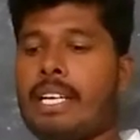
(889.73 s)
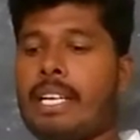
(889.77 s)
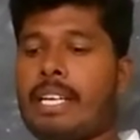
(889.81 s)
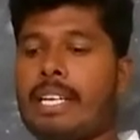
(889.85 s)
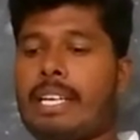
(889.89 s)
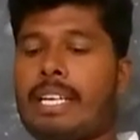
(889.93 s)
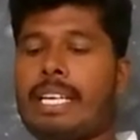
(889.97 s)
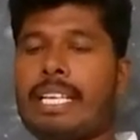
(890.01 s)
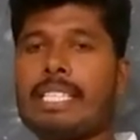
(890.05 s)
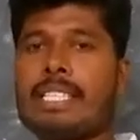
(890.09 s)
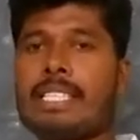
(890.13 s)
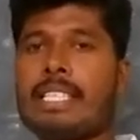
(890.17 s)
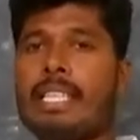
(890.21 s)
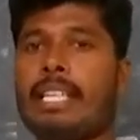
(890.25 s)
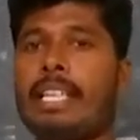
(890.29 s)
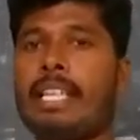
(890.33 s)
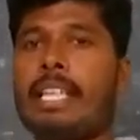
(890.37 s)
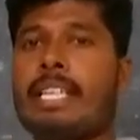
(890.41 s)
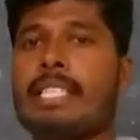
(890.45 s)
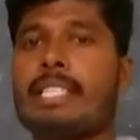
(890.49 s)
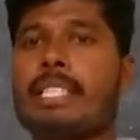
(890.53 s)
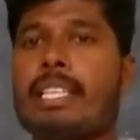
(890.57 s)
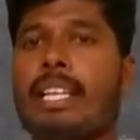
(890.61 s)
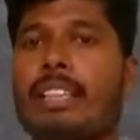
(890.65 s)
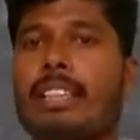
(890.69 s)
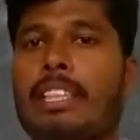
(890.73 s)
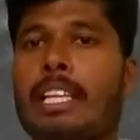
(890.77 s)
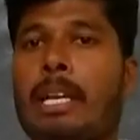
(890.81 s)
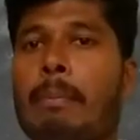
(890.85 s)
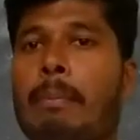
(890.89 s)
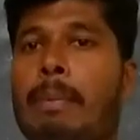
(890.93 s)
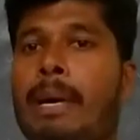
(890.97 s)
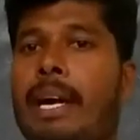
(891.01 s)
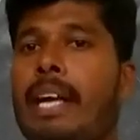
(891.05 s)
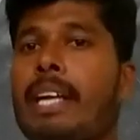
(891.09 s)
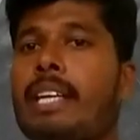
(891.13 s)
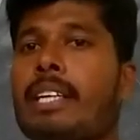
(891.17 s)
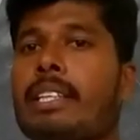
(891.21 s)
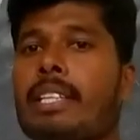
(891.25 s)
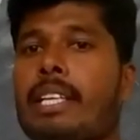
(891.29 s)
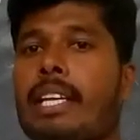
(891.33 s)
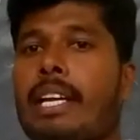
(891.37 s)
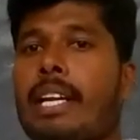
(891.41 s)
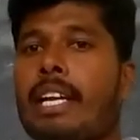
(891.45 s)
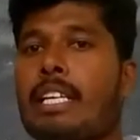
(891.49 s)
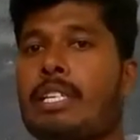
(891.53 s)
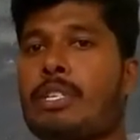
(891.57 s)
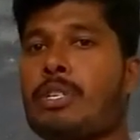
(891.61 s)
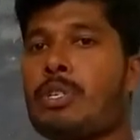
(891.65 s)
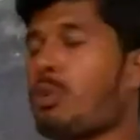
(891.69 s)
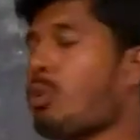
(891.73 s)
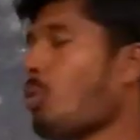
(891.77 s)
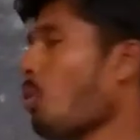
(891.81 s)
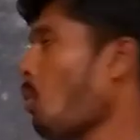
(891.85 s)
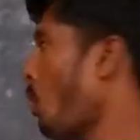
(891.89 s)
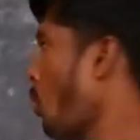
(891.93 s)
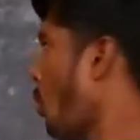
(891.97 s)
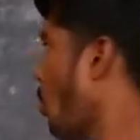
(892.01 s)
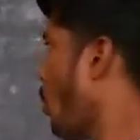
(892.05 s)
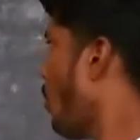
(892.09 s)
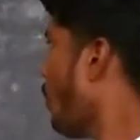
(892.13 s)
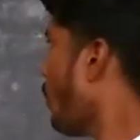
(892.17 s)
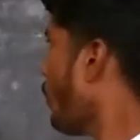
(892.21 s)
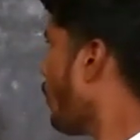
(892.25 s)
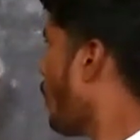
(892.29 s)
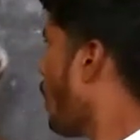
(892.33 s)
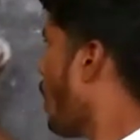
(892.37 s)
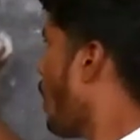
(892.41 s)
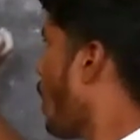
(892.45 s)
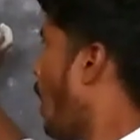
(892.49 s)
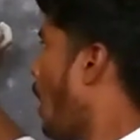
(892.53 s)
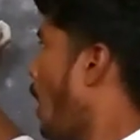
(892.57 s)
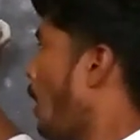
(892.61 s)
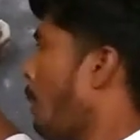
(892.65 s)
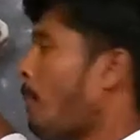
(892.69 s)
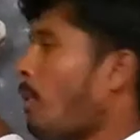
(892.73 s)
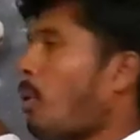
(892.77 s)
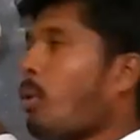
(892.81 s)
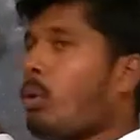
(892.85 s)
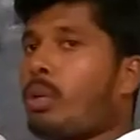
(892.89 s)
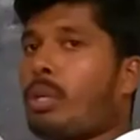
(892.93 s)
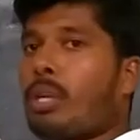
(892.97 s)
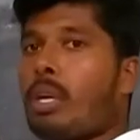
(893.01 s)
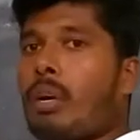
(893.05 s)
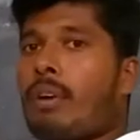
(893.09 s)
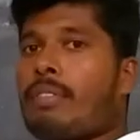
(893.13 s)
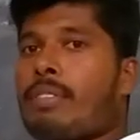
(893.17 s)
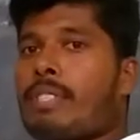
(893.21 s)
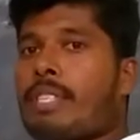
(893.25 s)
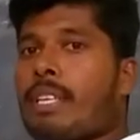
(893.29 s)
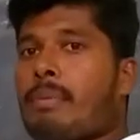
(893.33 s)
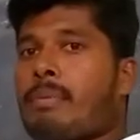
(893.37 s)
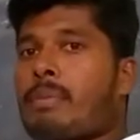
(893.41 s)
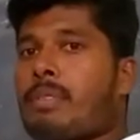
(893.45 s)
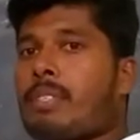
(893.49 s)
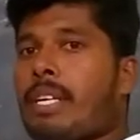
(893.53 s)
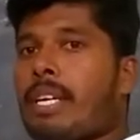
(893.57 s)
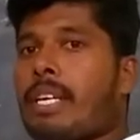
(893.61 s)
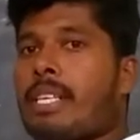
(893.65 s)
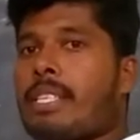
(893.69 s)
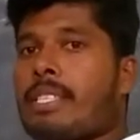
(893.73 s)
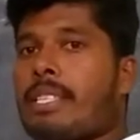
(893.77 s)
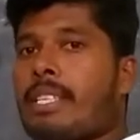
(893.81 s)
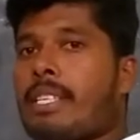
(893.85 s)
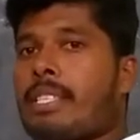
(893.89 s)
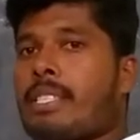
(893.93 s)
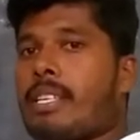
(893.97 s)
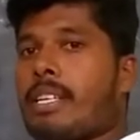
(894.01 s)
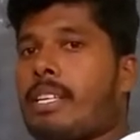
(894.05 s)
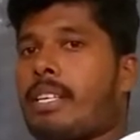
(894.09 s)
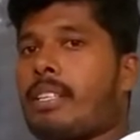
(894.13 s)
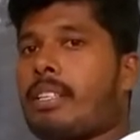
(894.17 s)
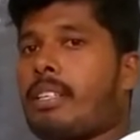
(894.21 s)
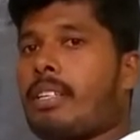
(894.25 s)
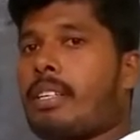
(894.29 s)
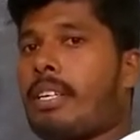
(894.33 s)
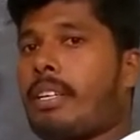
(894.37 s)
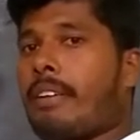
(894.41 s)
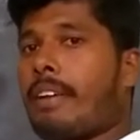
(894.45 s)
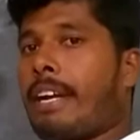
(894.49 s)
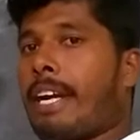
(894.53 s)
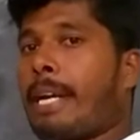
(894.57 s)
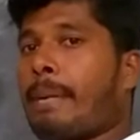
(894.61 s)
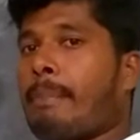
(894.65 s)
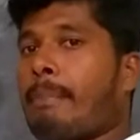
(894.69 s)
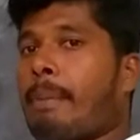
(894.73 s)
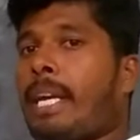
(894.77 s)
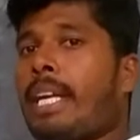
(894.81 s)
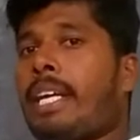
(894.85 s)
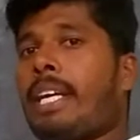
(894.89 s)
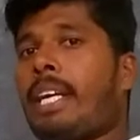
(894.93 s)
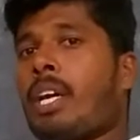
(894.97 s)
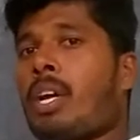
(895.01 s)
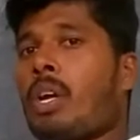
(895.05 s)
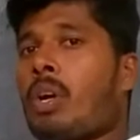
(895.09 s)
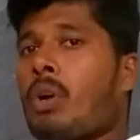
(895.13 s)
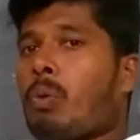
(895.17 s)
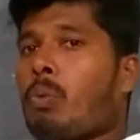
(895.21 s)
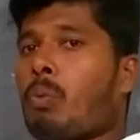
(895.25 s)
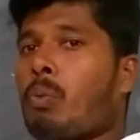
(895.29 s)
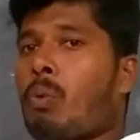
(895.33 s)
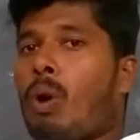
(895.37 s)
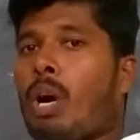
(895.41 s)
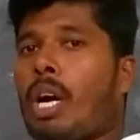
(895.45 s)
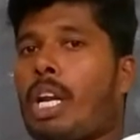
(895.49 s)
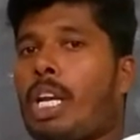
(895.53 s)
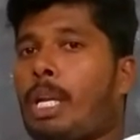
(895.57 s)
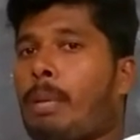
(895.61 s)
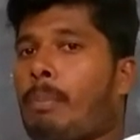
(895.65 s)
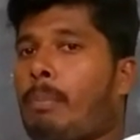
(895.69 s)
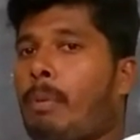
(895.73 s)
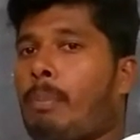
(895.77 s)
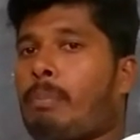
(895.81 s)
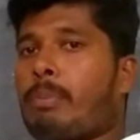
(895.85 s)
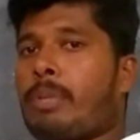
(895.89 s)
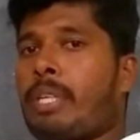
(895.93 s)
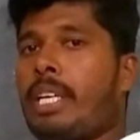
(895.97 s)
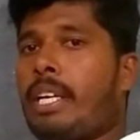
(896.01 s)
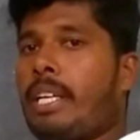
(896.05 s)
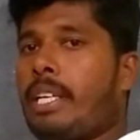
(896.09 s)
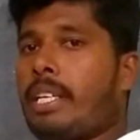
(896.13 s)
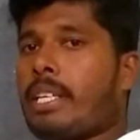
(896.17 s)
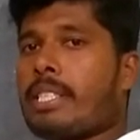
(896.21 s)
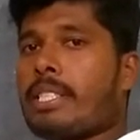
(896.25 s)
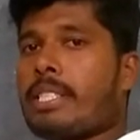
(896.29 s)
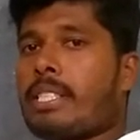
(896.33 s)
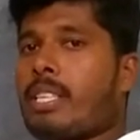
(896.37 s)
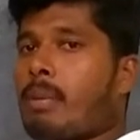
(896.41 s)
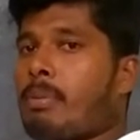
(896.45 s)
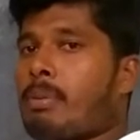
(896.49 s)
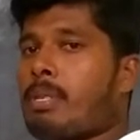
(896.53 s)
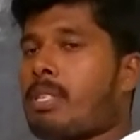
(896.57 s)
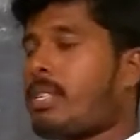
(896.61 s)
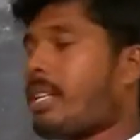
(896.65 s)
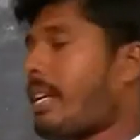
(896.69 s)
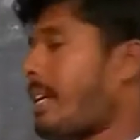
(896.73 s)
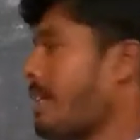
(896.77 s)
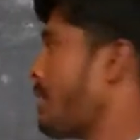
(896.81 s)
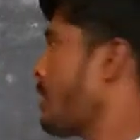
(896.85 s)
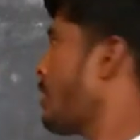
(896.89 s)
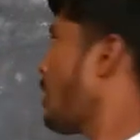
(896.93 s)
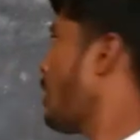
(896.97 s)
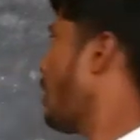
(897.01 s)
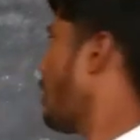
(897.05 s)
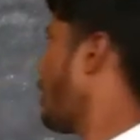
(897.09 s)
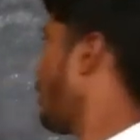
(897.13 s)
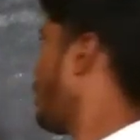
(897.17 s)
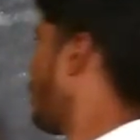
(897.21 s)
Density is nothing but the ratio amount of substance divided by volume of the substance.